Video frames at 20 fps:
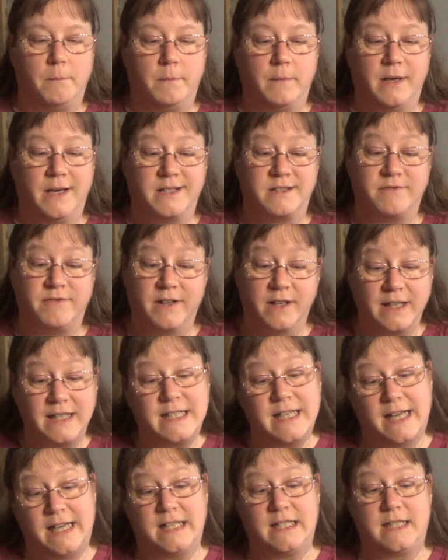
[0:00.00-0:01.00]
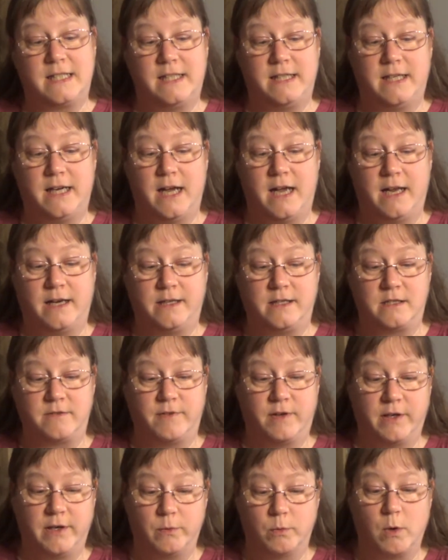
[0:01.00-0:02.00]
It's very tasty and it's
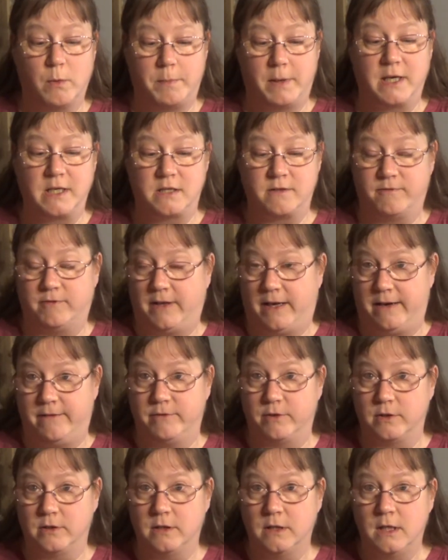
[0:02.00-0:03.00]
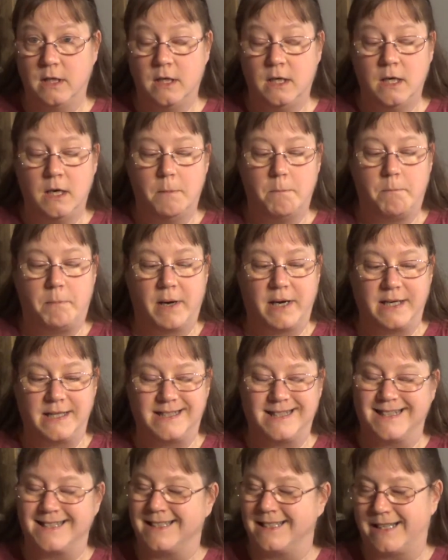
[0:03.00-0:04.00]
very robust flavor, but it
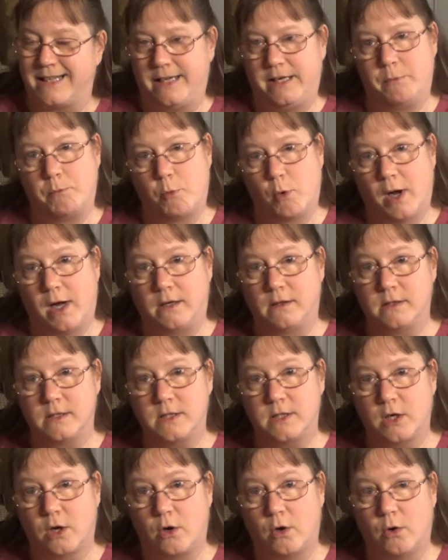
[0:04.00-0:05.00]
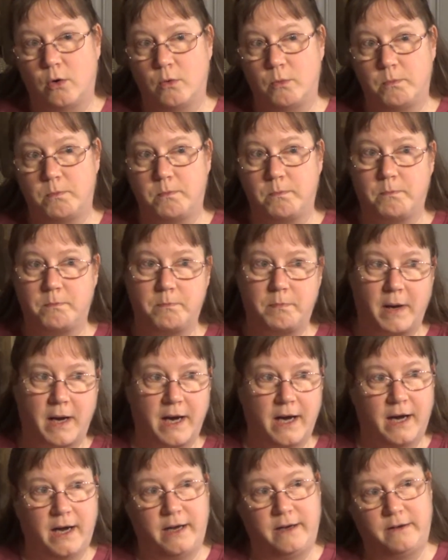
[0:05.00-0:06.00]
doesn't keep well. So
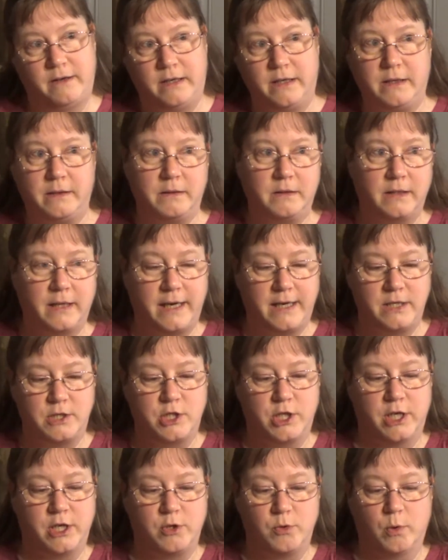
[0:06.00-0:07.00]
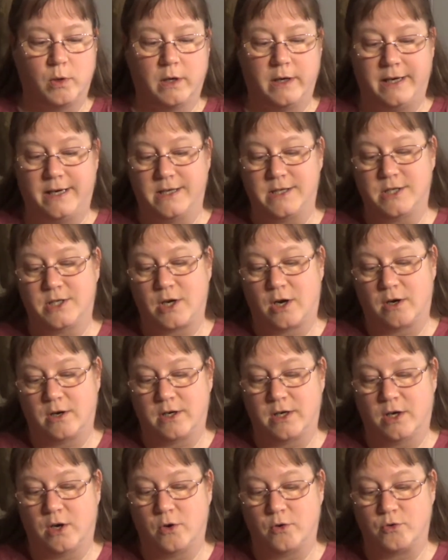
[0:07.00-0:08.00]
by late January it's starting
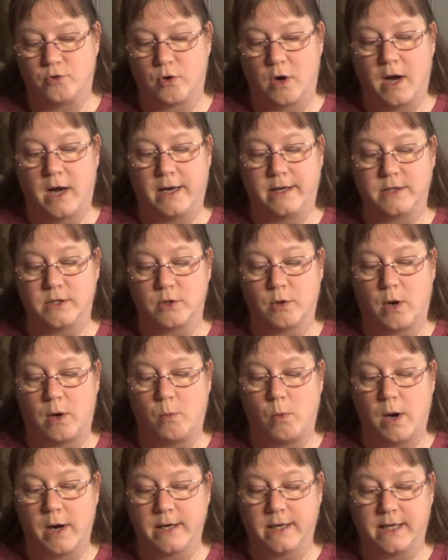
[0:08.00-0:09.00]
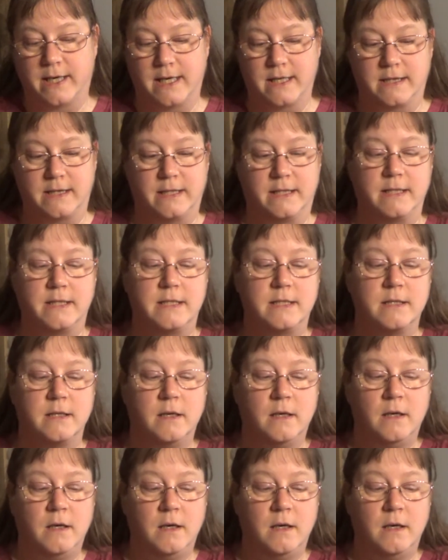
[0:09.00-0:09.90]
to go dry. So I want to get this